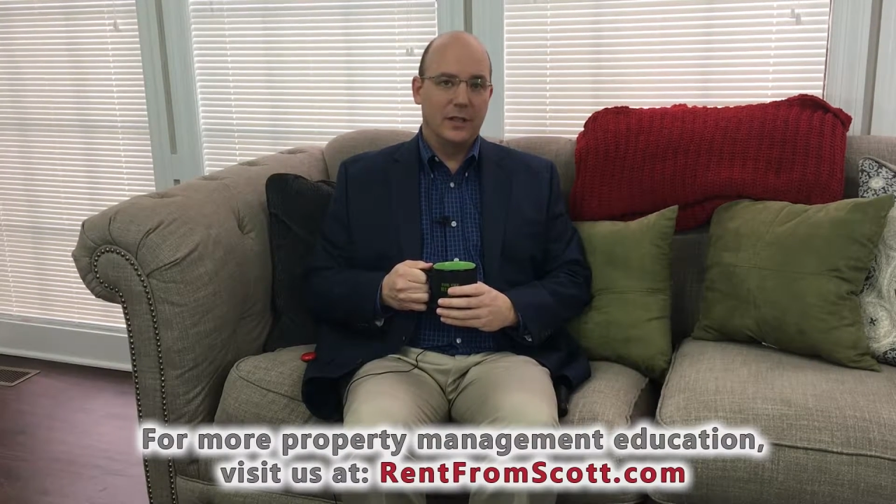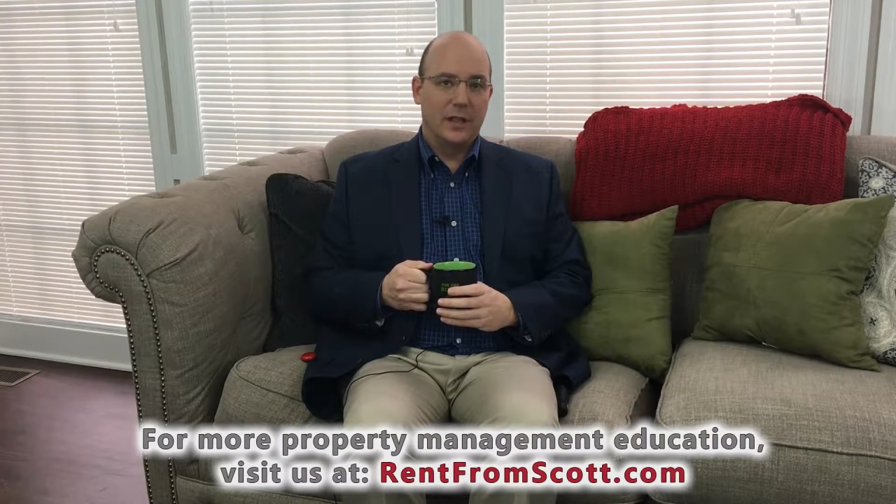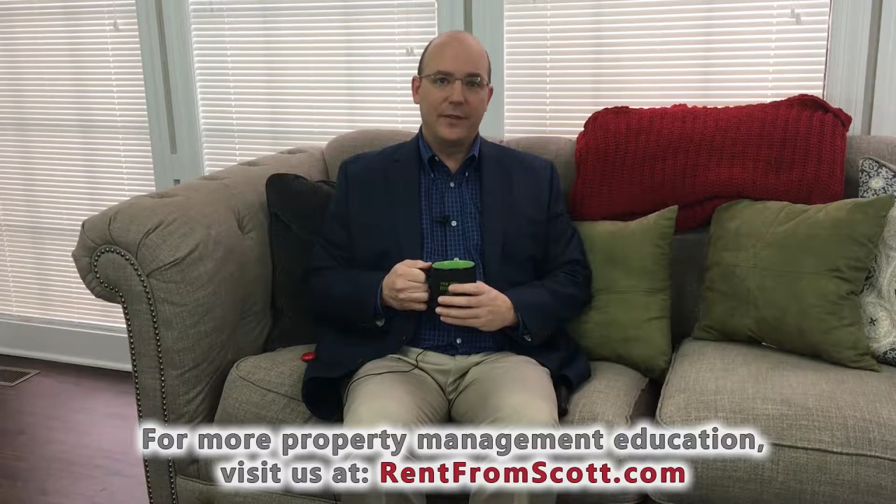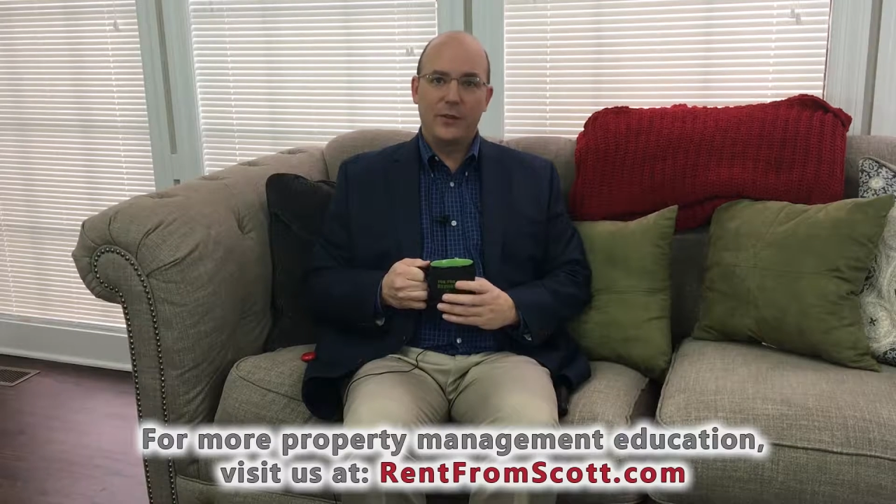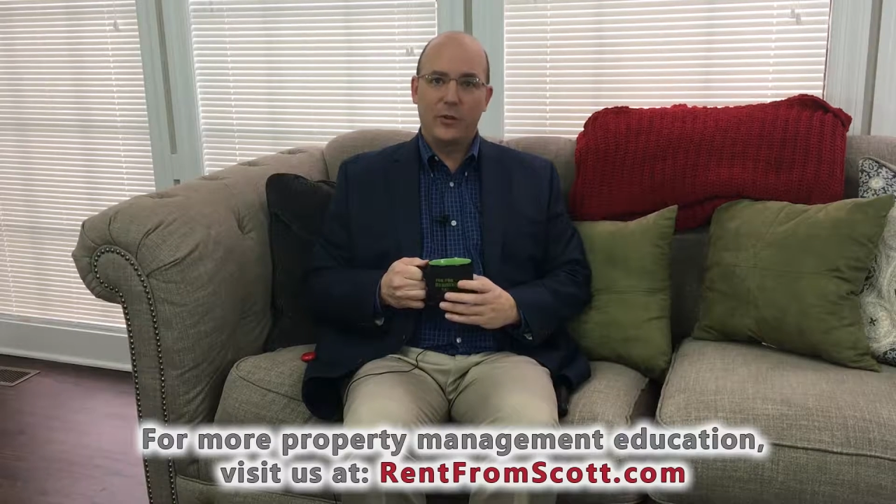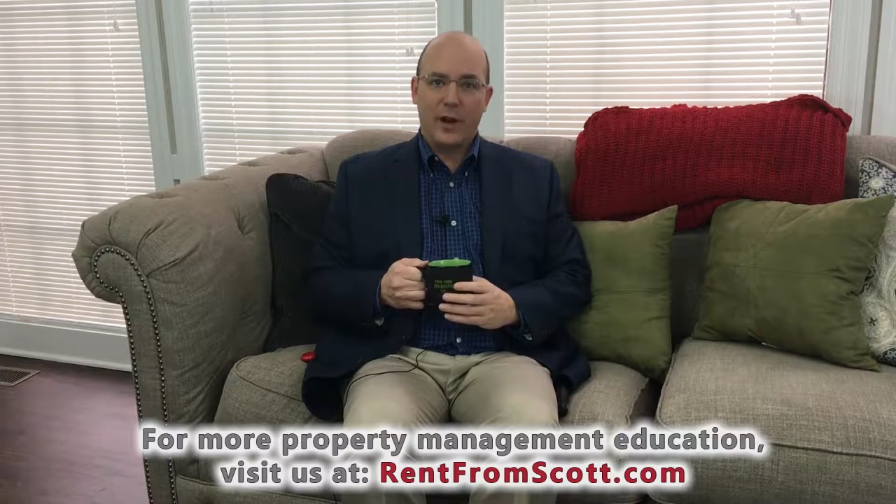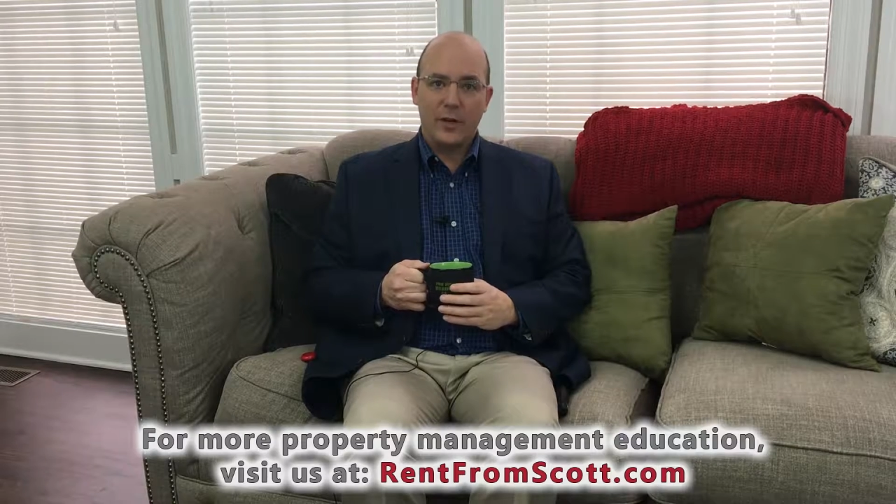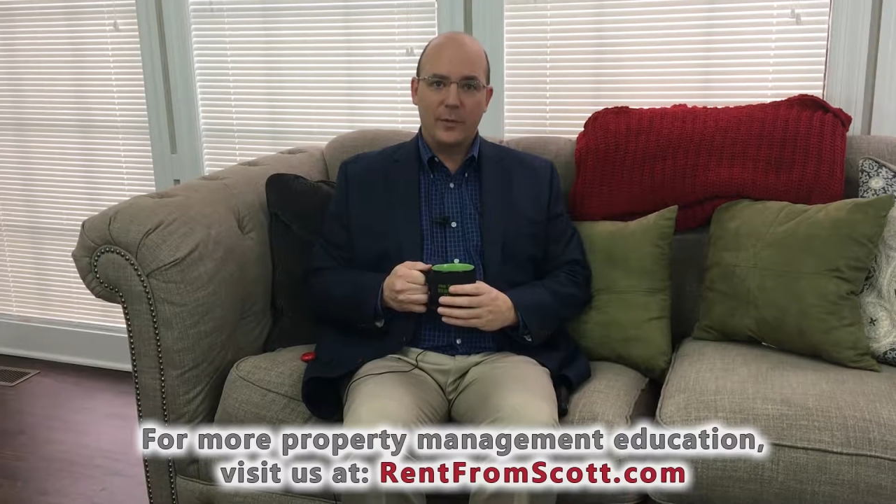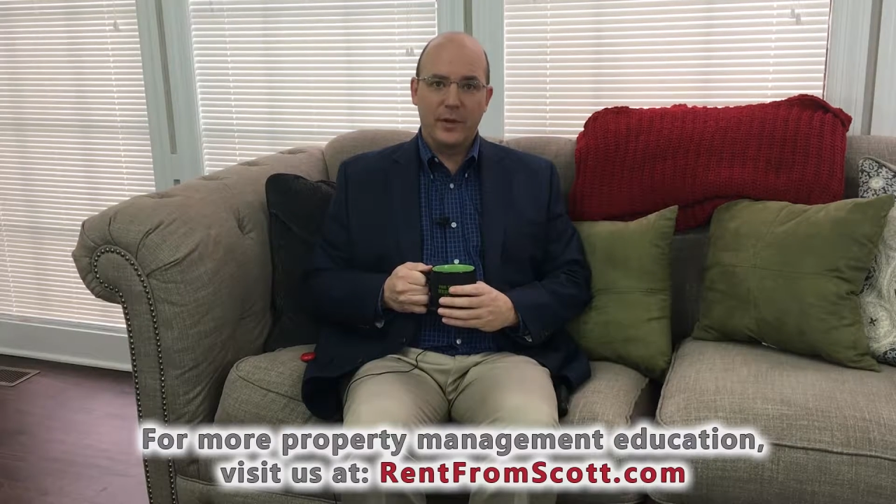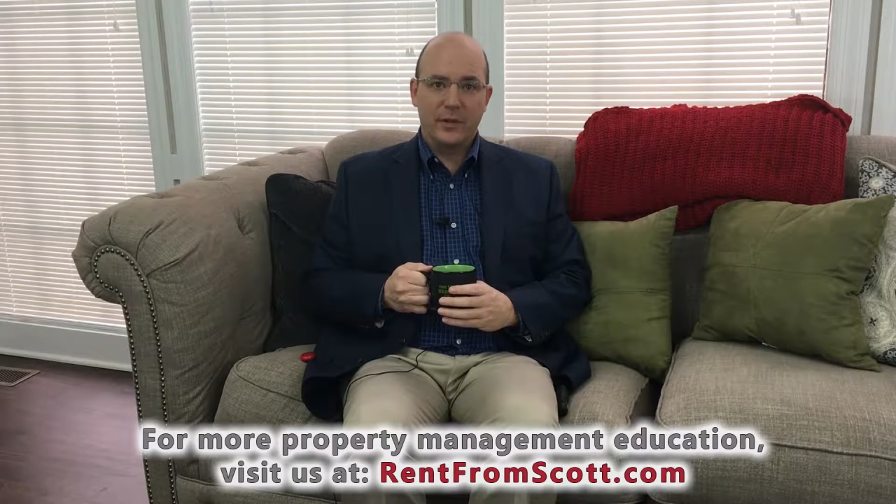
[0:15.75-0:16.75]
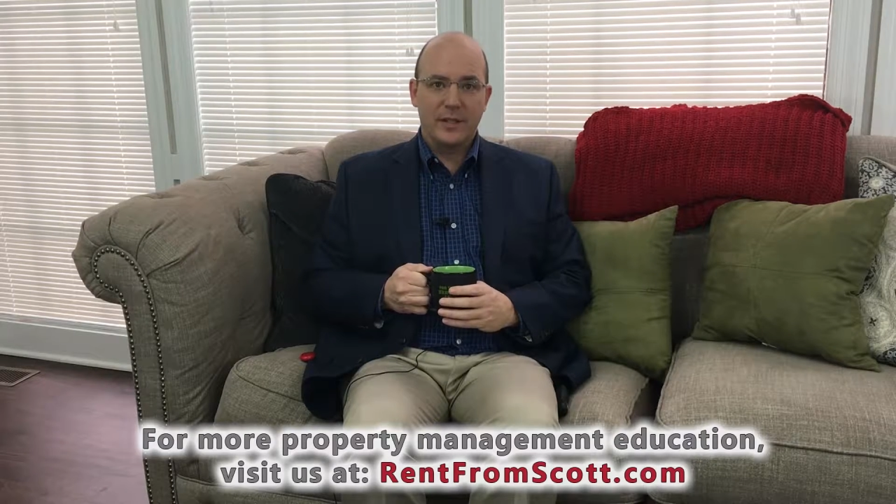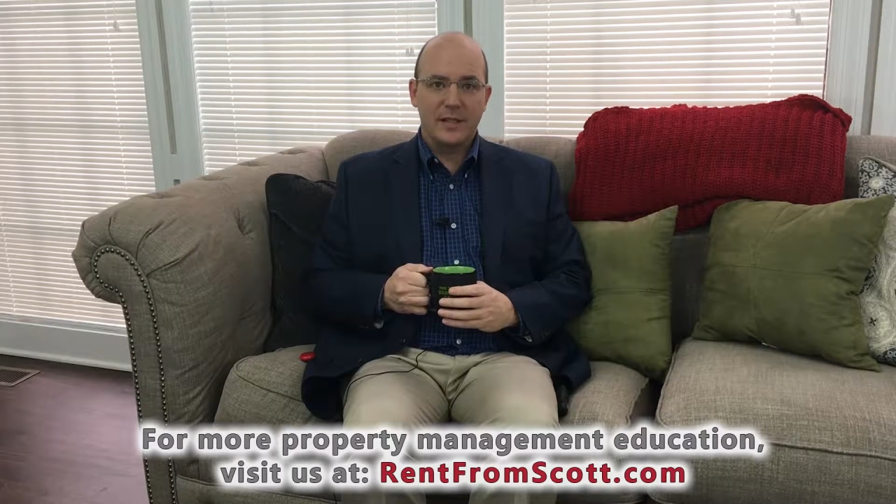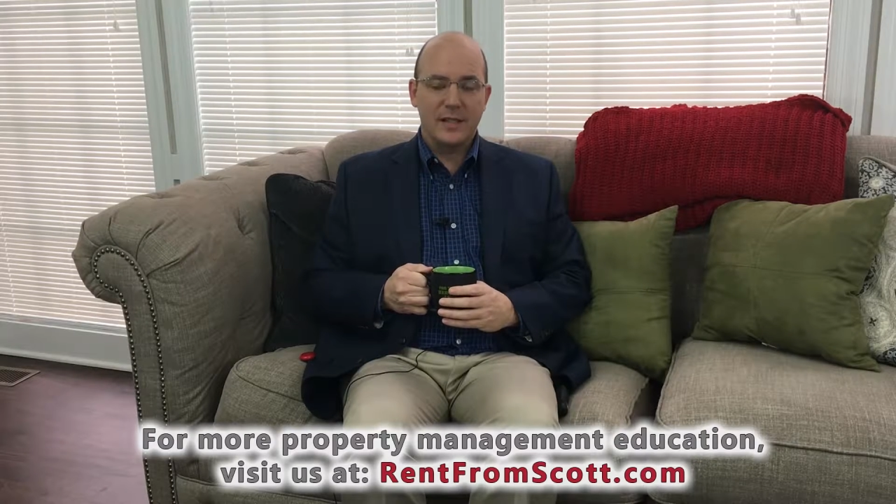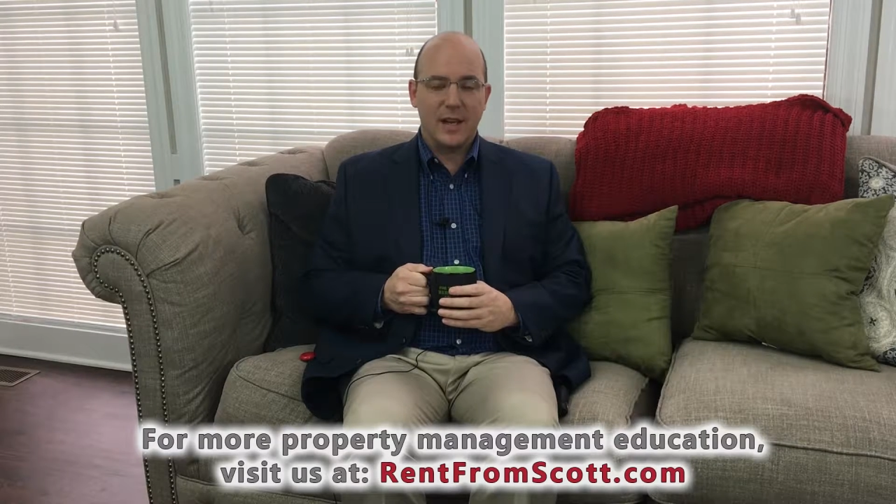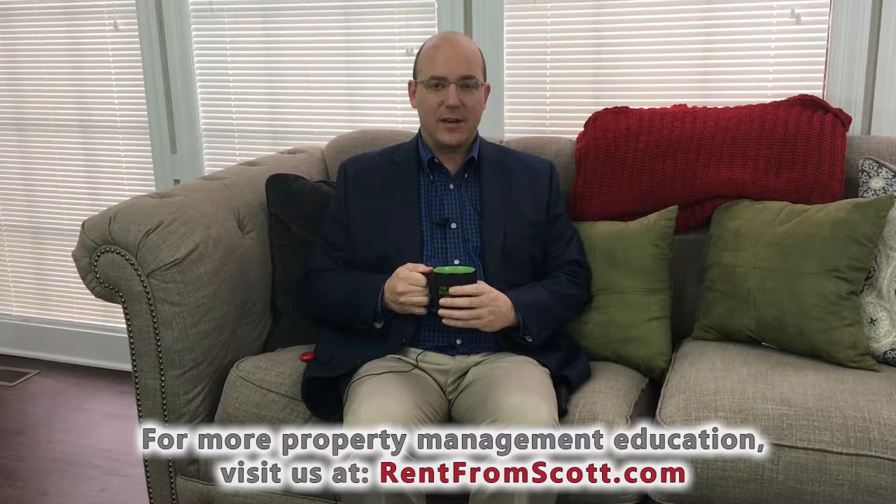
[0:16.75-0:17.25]
and the greater Middle
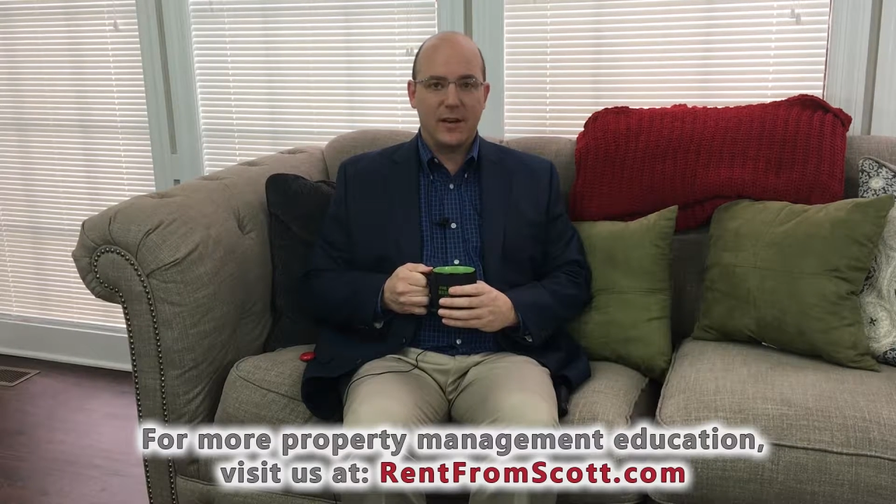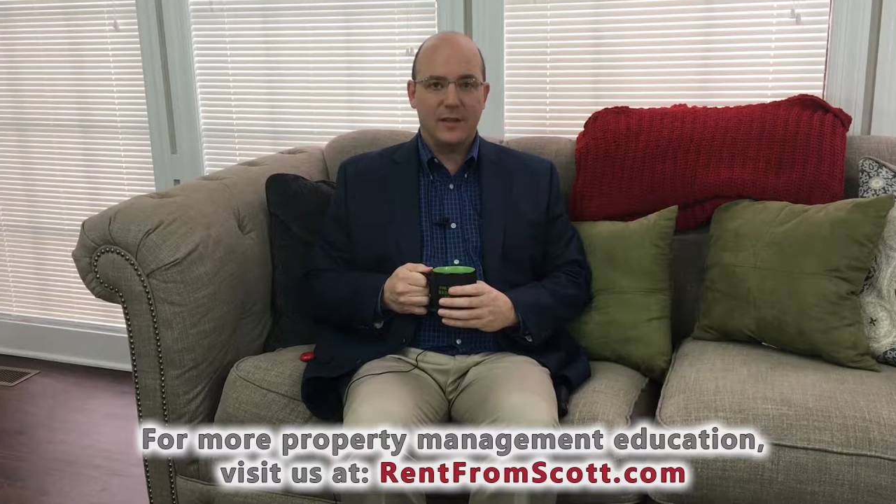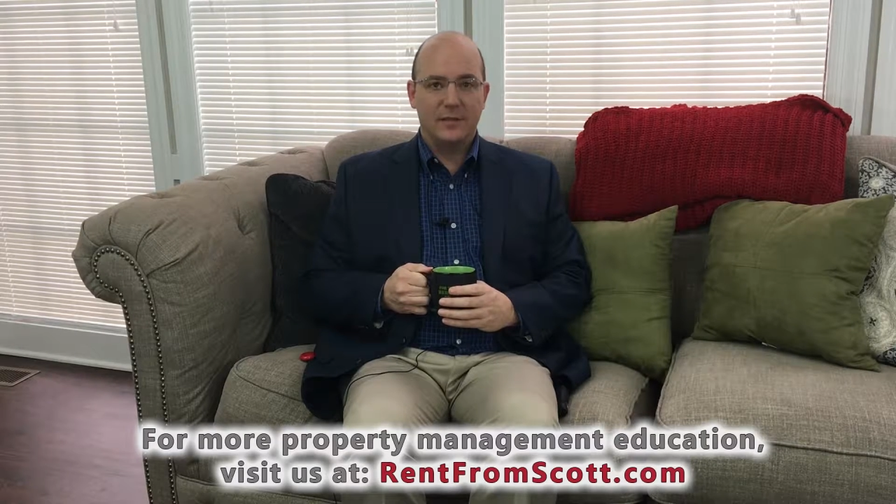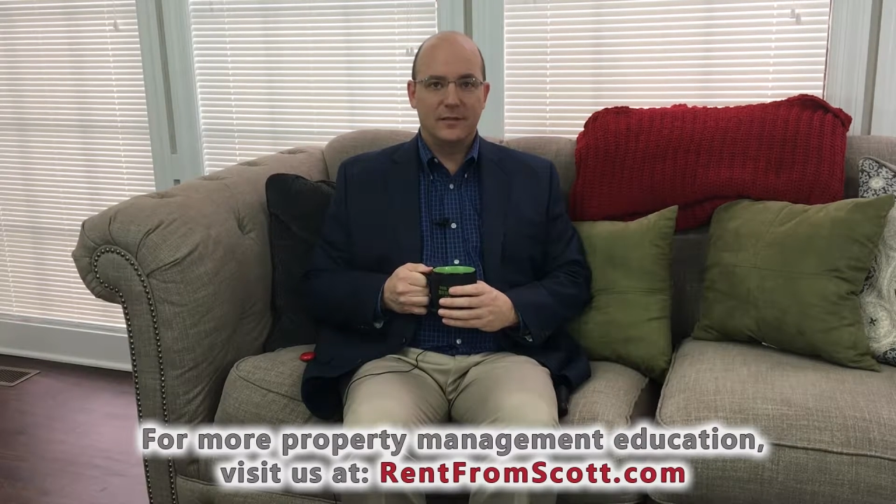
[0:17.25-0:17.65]
Tennessee area.